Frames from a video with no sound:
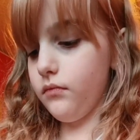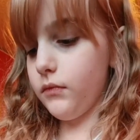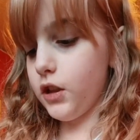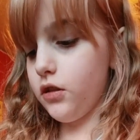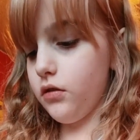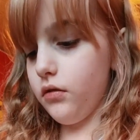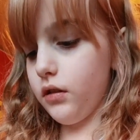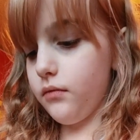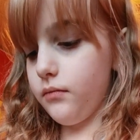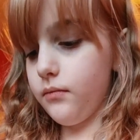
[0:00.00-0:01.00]
Lisa,
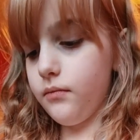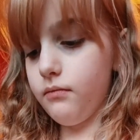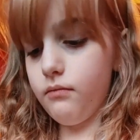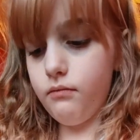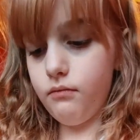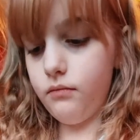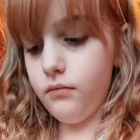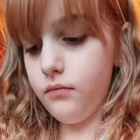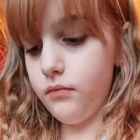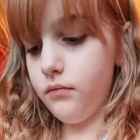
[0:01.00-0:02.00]
imagine
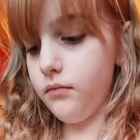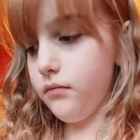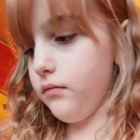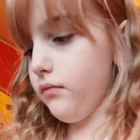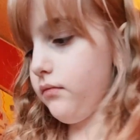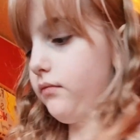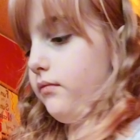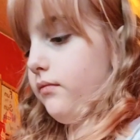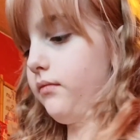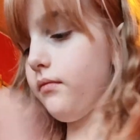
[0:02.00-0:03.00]
like like
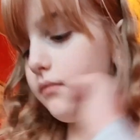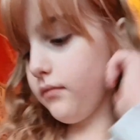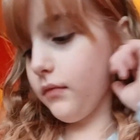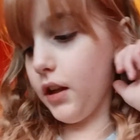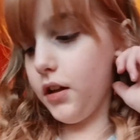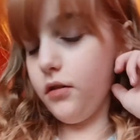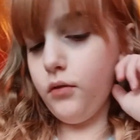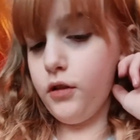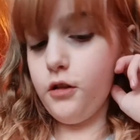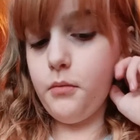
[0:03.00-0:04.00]
a house. I don't
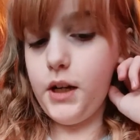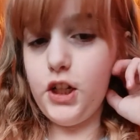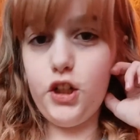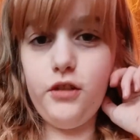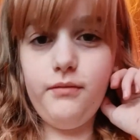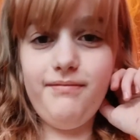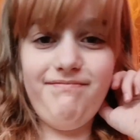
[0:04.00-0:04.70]
want to imagine.